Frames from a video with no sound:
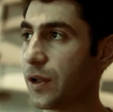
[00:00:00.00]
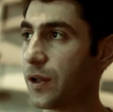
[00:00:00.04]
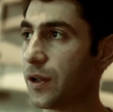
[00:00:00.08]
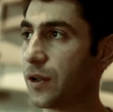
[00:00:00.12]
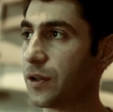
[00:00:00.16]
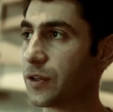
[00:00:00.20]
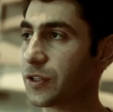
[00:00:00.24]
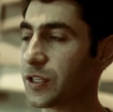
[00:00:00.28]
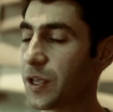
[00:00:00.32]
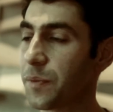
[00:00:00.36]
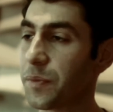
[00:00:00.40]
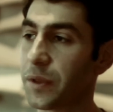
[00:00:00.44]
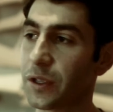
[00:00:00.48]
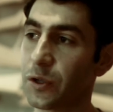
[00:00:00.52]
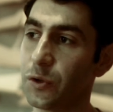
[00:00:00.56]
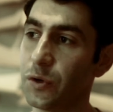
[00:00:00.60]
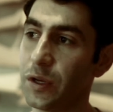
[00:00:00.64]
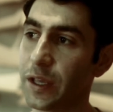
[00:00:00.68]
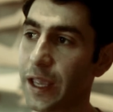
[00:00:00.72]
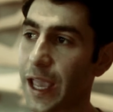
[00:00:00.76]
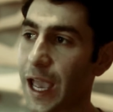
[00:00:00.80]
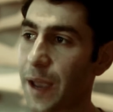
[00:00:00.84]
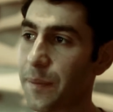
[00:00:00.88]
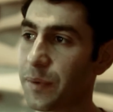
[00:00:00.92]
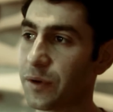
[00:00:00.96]
something
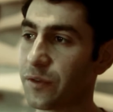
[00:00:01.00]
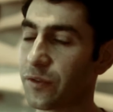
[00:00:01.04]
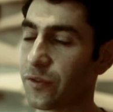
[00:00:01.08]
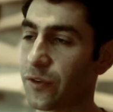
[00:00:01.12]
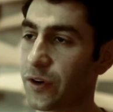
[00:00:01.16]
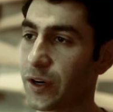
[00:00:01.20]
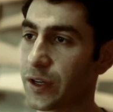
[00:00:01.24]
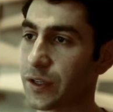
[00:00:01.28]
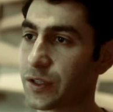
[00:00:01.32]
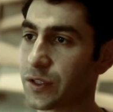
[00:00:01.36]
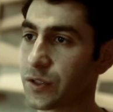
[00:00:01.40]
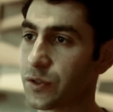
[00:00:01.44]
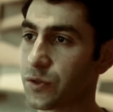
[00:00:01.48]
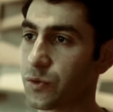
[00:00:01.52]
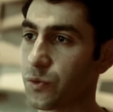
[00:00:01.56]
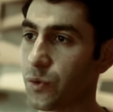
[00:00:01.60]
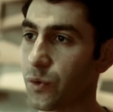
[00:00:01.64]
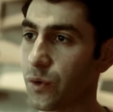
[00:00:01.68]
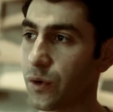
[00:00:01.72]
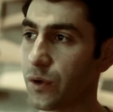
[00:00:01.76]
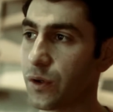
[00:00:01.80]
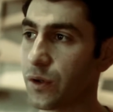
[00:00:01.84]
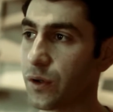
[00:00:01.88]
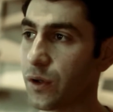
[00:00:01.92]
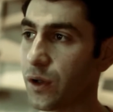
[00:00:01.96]
unique happened for us.
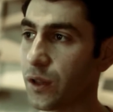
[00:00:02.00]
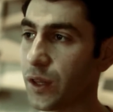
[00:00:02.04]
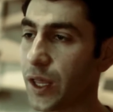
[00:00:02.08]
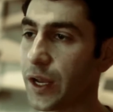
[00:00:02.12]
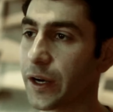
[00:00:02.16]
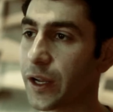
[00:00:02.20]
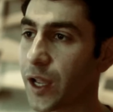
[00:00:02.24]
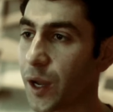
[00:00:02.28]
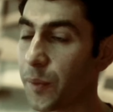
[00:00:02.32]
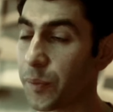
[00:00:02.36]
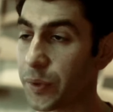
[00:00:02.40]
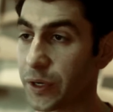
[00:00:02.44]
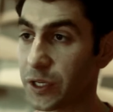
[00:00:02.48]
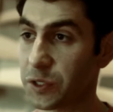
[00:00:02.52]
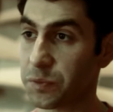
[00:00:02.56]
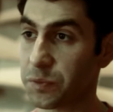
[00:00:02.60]
A lot of companies